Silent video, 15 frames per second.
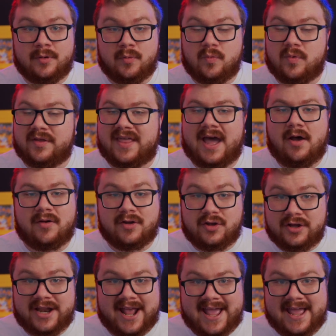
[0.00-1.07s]
Without
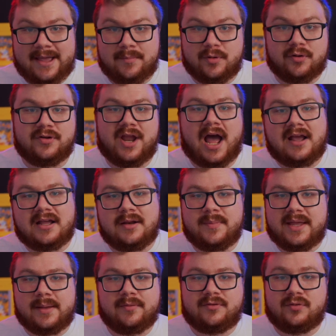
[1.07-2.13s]
good aim, you're not going to
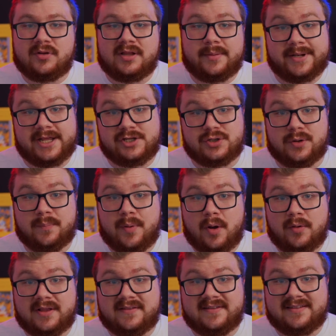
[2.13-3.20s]
be able to eliminate your
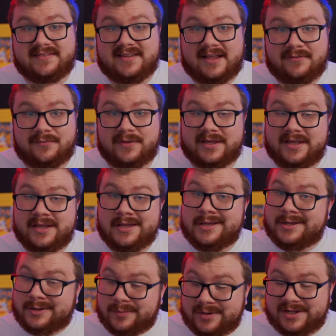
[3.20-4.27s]
opponent successfully,
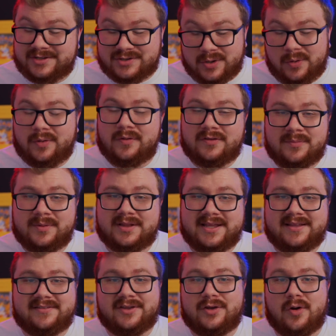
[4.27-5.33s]
which ultimately
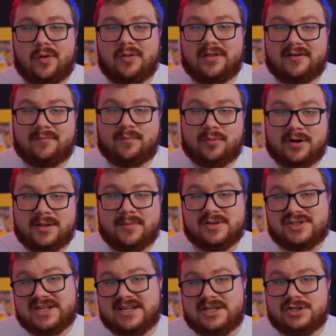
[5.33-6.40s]
is the goal of pretty much
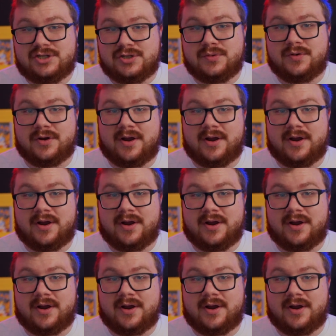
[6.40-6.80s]
any shooter